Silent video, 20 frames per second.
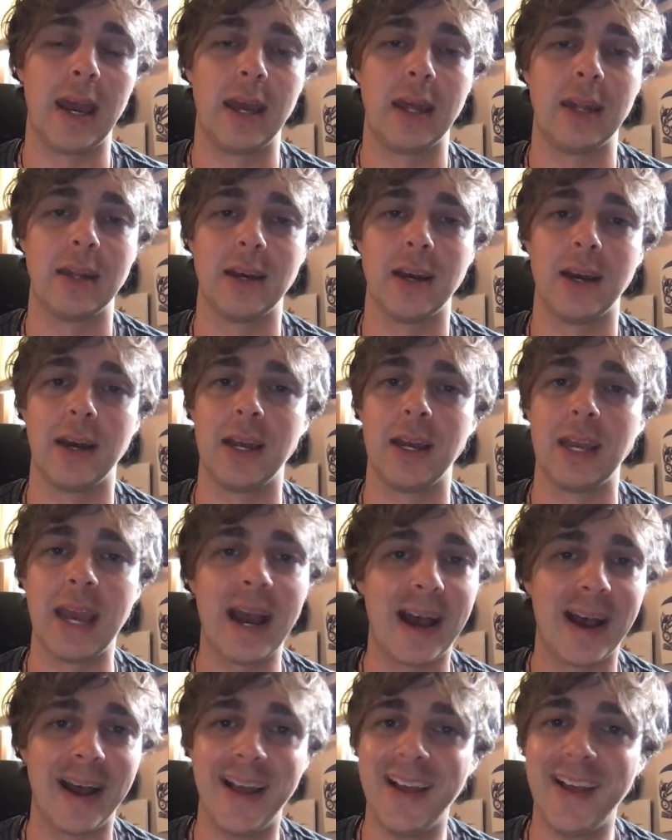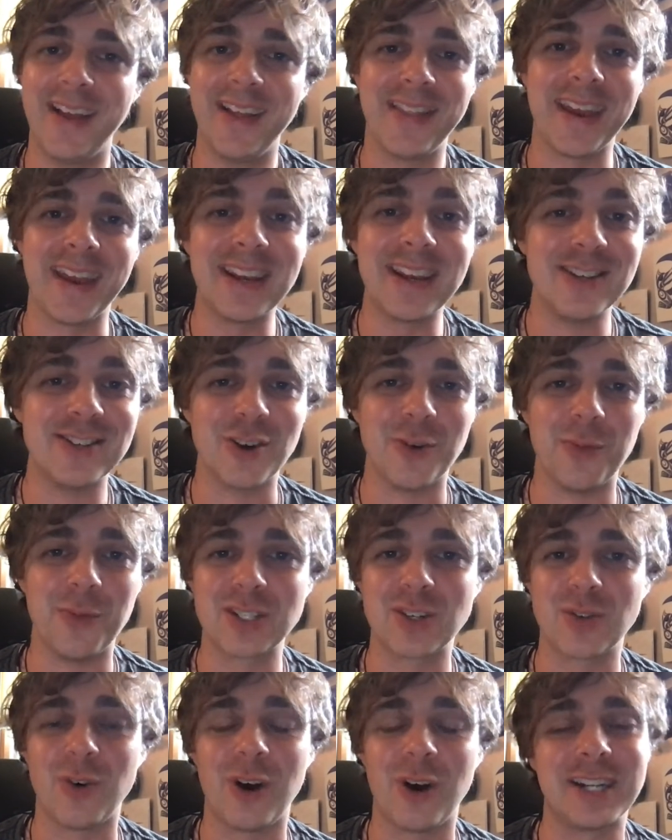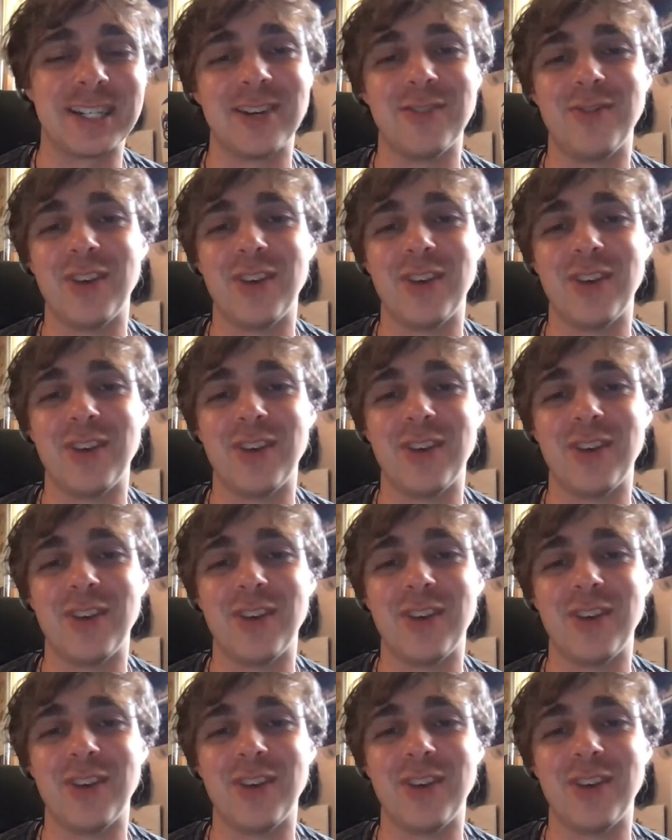And yeah, thank you so much for watching.